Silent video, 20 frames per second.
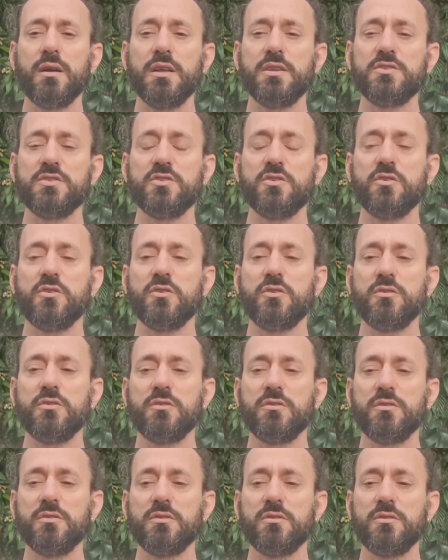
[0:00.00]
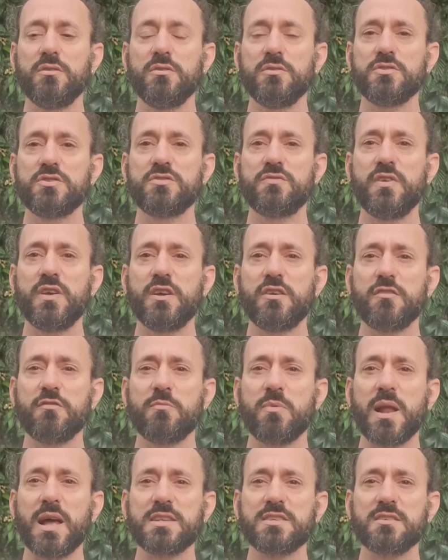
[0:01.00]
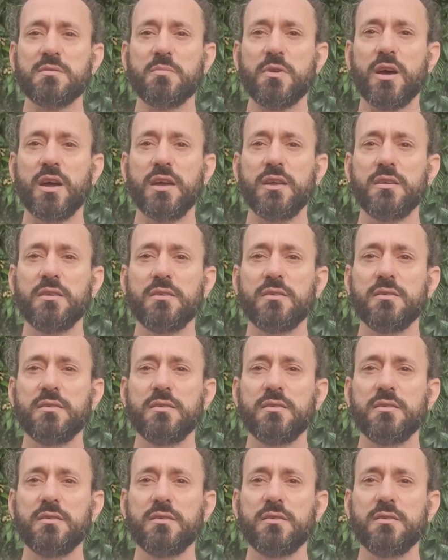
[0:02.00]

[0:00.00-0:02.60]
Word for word: into your sphere of platinum light.